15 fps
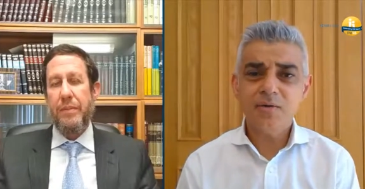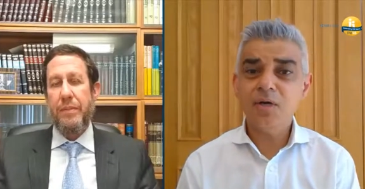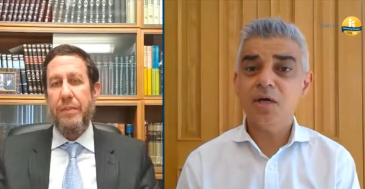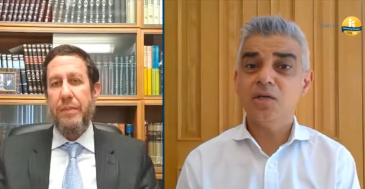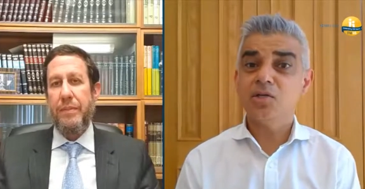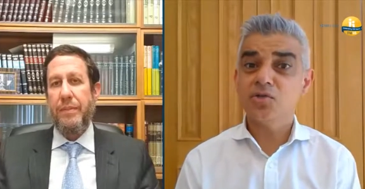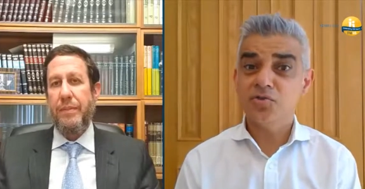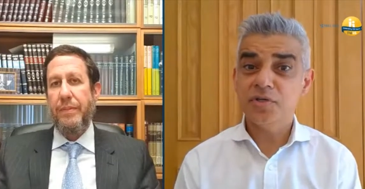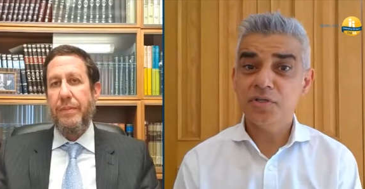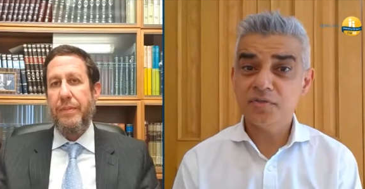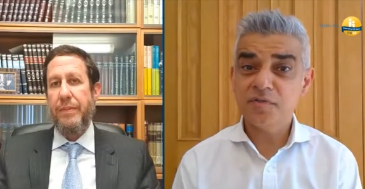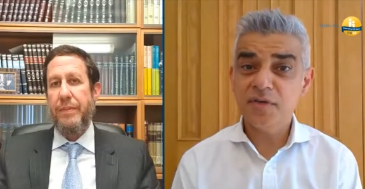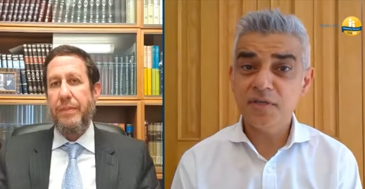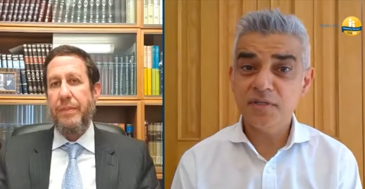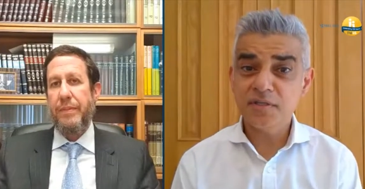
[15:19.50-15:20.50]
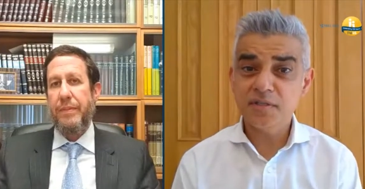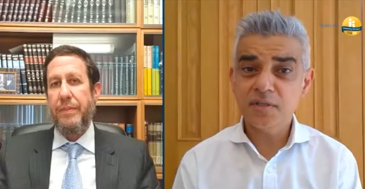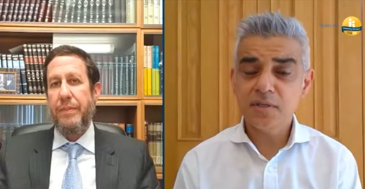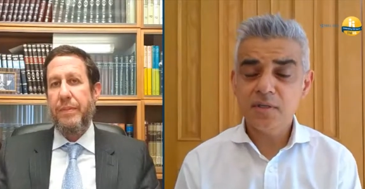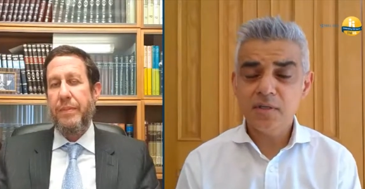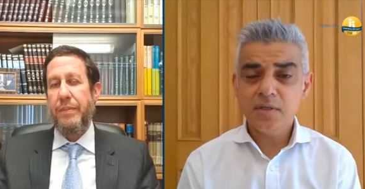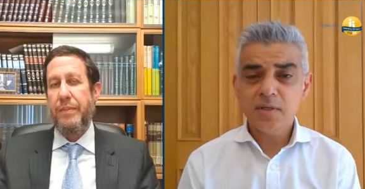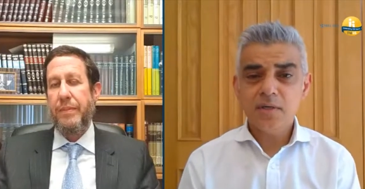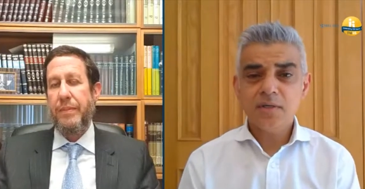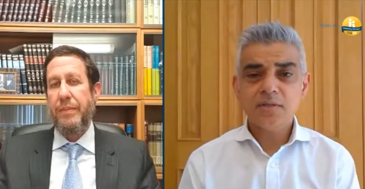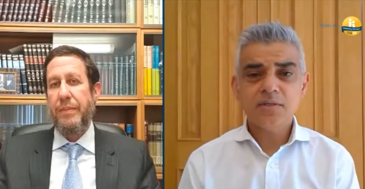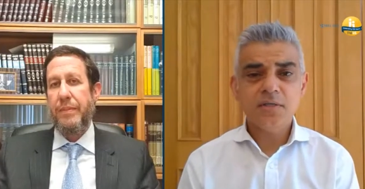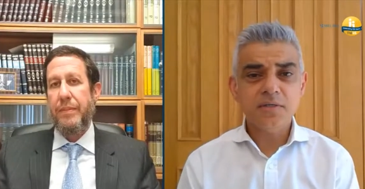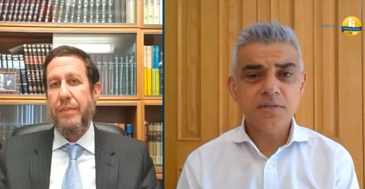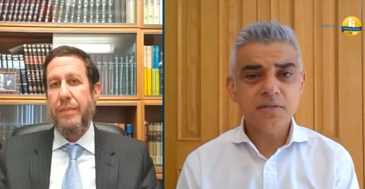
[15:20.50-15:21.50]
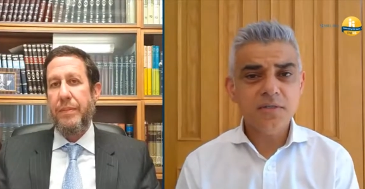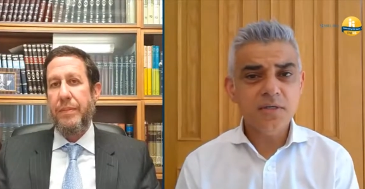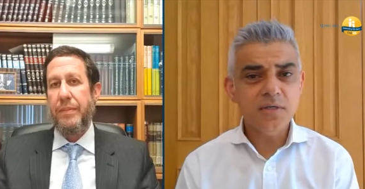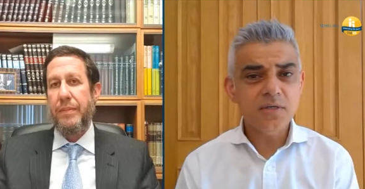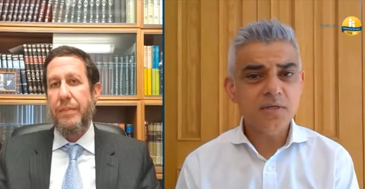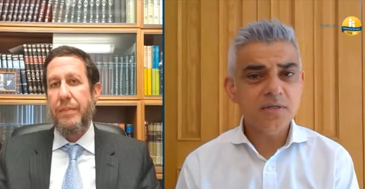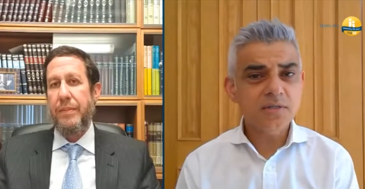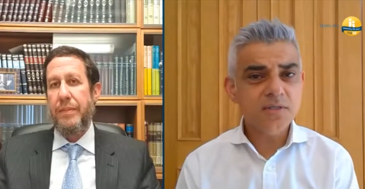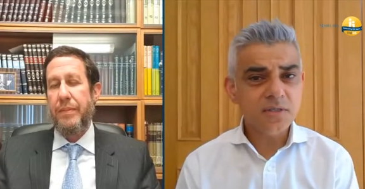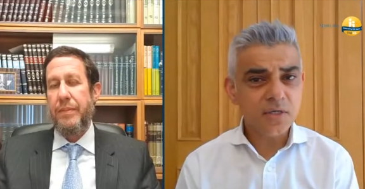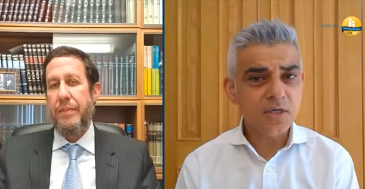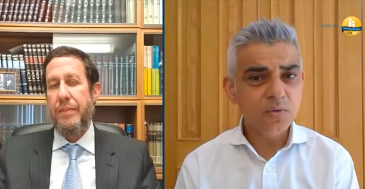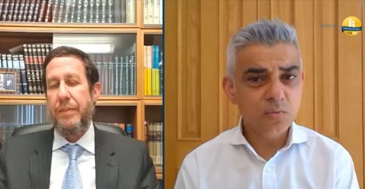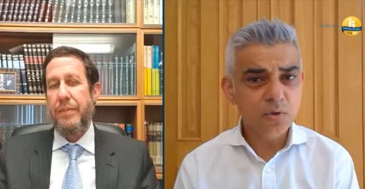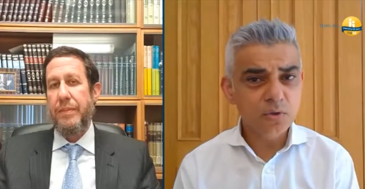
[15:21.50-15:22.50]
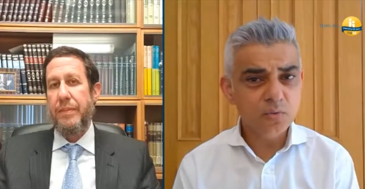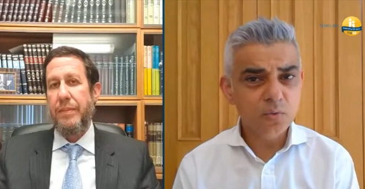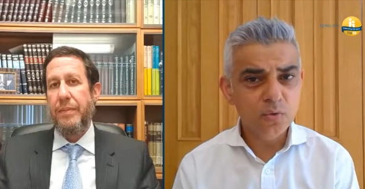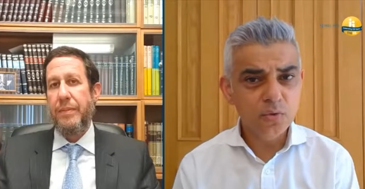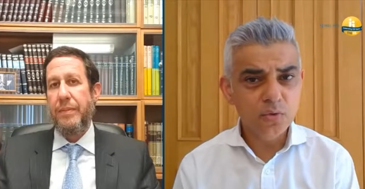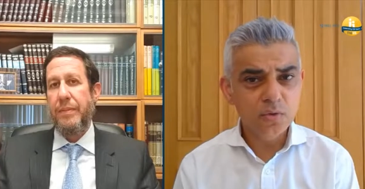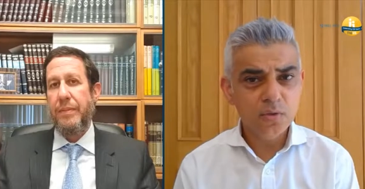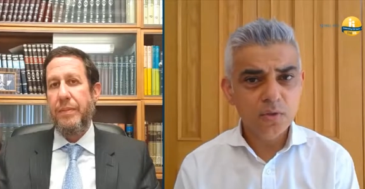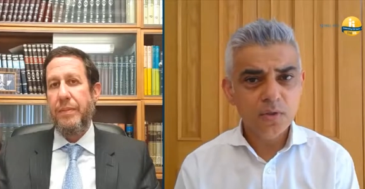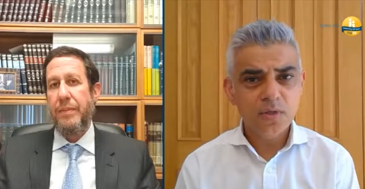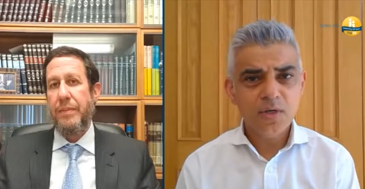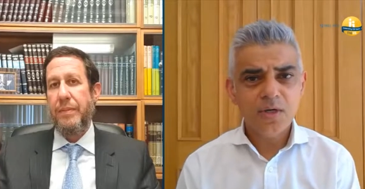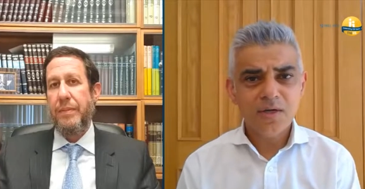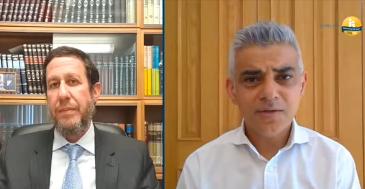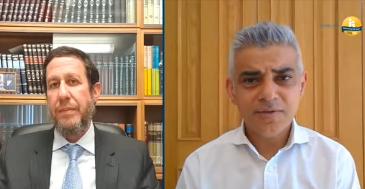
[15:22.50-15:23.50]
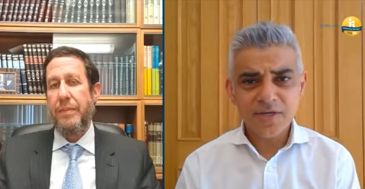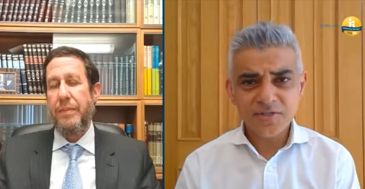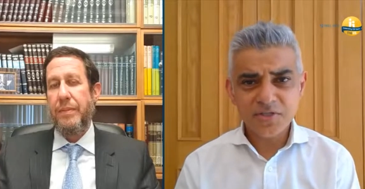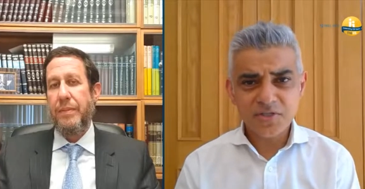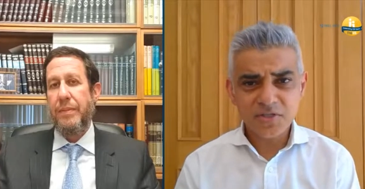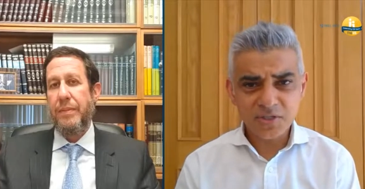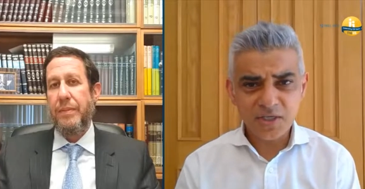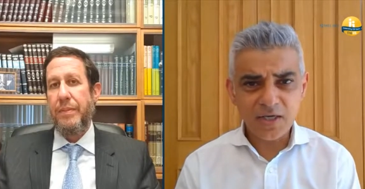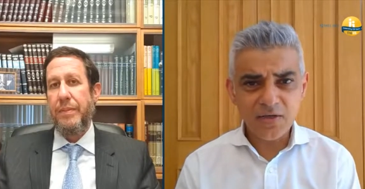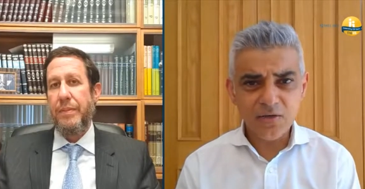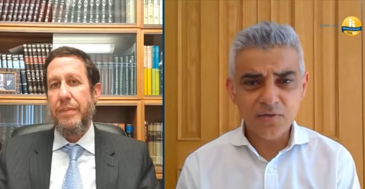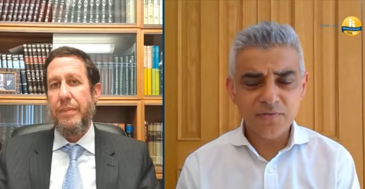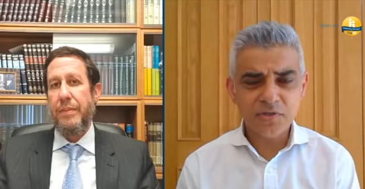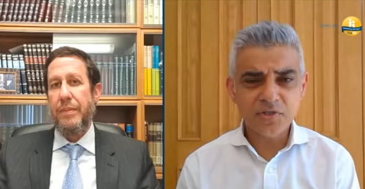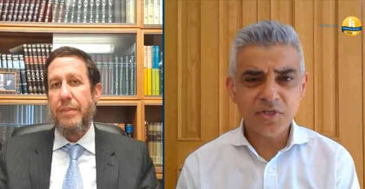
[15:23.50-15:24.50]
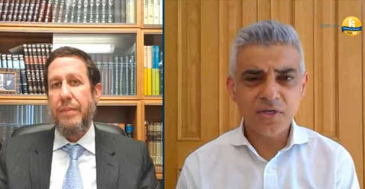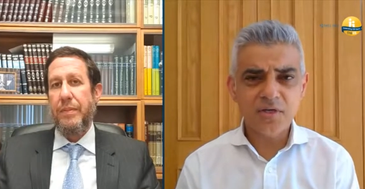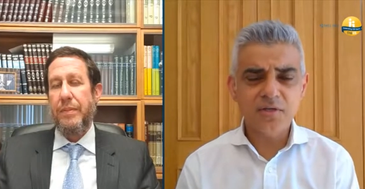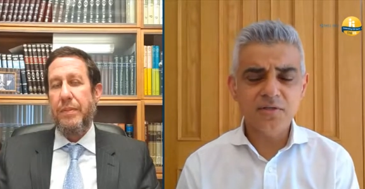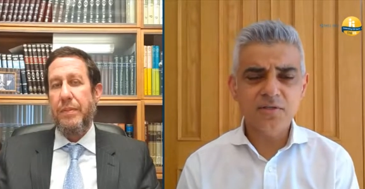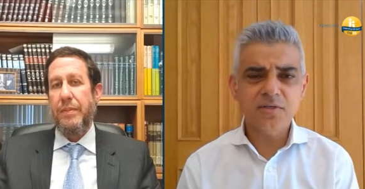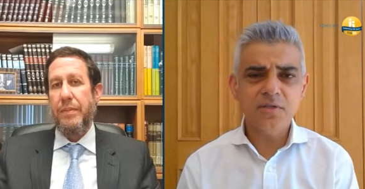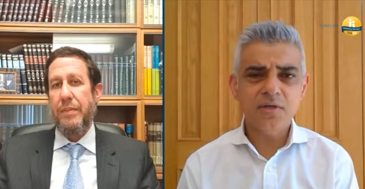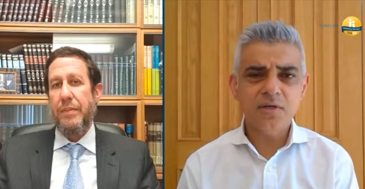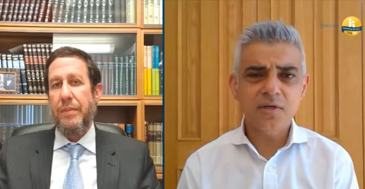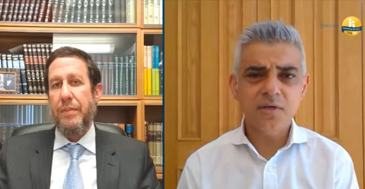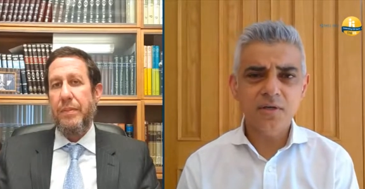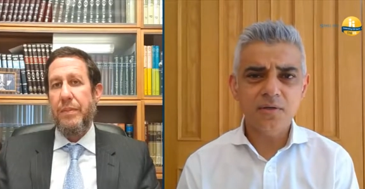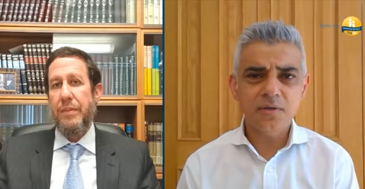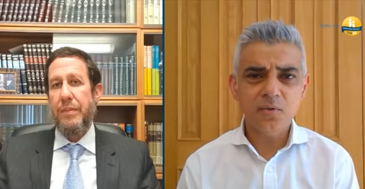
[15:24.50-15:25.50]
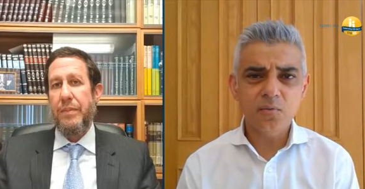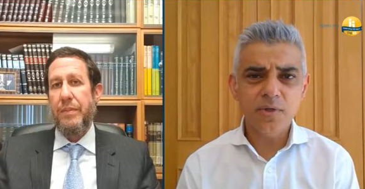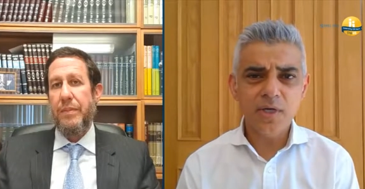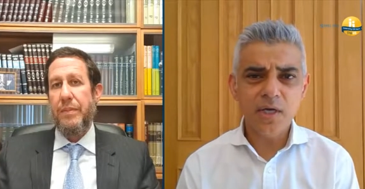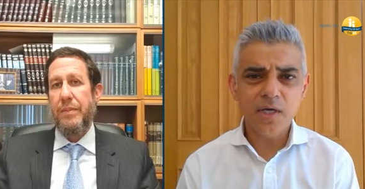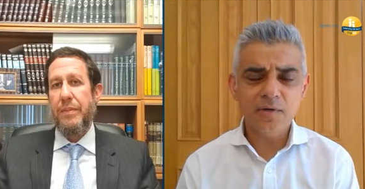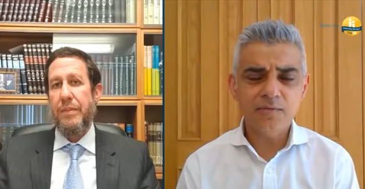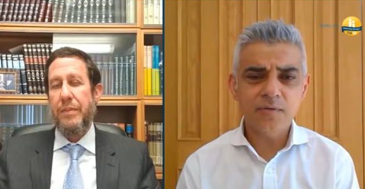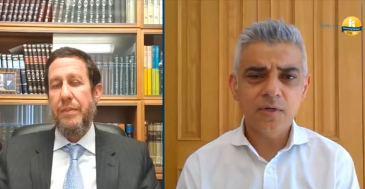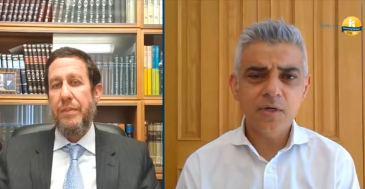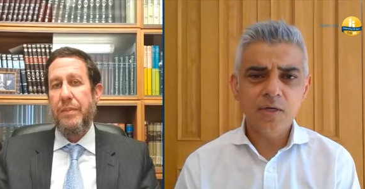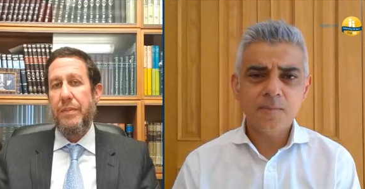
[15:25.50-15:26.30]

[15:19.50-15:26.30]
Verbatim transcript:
Speaker 1: our country has faced since the Second World War. That's the scale of the challenge uh, that we have.